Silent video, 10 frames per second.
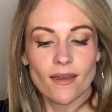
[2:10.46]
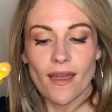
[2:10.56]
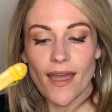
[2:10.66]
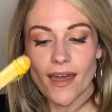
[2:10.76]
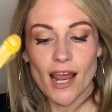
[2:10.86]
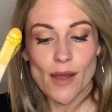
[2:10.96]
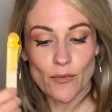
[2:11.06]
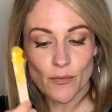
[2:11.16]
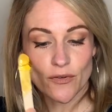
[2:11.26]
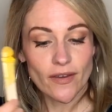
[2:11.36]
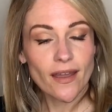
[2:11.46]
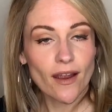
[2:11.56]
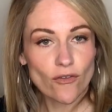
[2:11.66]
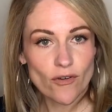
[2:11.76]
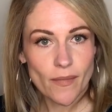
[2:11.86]
And I'm removing
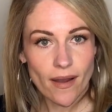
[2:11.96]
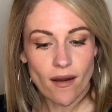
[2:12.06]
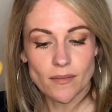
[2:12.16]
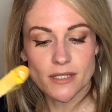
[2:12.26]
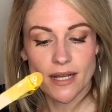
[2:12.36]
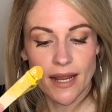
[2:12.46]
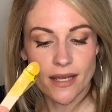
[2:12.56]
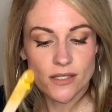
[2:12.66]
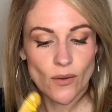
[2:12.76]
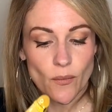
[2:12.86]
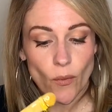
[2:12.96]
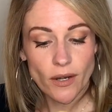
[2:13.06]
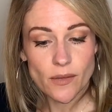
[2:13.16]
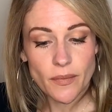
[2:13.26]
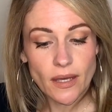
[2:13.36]
hair from my arm today, so I'm
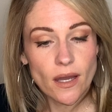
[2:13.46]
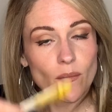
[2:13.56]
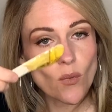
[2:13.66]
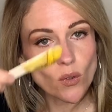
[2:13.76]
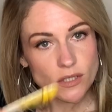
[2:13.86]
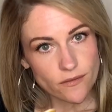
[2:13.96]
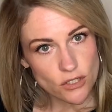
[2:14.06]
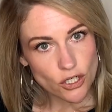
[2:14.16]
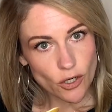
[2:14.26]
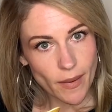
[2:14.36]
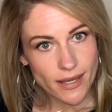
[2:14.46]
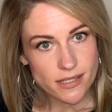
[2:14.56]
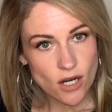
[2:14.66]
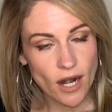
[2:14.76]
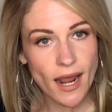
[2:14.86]
going to be molding the sugar
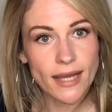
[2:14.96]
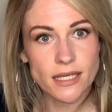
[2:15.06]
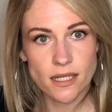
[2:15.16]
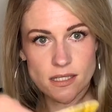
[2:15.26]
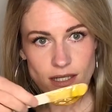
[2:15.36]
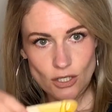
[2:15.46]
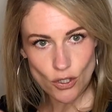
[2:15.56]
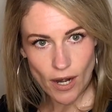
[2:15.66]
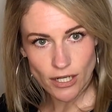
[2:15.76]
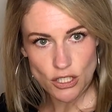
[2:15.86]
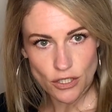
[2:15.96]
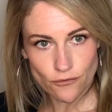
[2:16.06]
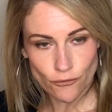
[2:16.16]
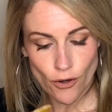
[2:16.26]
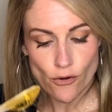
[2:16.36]
paste on against the direction
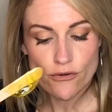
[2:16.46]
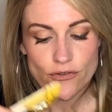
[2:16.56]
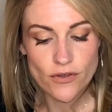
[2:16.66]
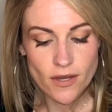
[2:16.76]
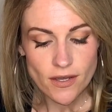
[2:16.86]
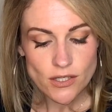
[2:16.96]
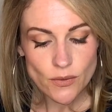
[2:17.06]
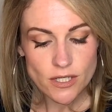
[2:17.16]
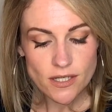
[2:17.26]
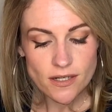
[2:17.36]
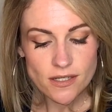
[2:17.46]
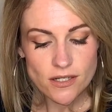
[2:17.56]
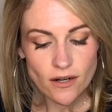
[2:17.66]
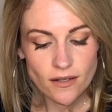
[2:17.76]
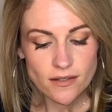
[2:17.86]
of growth. So we're just going to
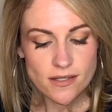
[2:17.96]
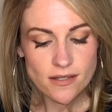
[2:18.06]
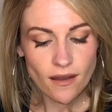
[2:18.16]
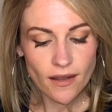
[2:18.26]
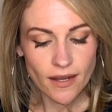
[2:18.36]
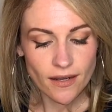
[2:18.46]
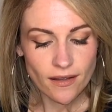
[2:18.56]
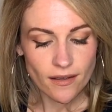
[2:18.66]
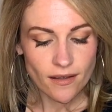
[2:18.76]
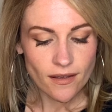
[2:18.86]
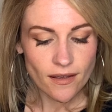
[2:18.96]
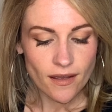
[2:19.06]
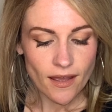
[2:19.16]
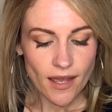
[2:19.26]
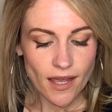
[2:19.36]
start on the side
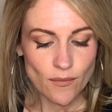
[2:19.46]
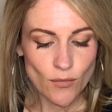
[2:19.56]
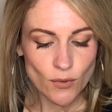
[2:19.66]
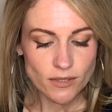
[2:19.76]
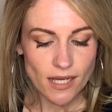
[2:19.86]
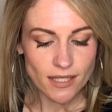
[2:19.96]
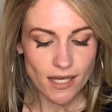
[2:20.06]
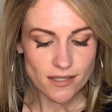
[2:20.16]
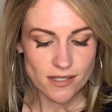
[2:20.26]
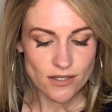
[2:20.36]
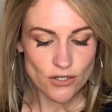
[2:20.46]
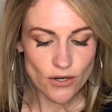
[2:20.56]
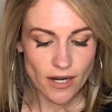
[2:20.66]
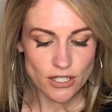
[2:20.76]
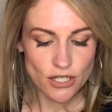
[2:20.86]
and mold against the
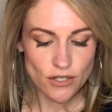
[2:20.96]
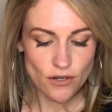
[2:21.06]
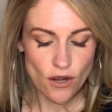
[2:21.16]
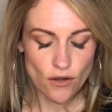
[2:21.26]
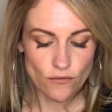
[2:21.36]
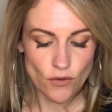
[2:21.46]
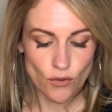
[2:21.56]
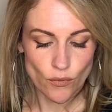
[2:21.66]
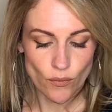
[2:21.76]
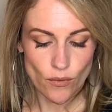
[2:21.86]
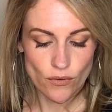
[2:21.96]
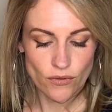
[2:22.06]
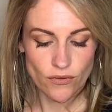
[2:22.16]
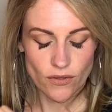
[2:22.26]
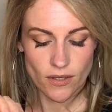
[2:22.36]
direction of
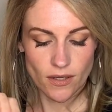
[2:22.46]
growth.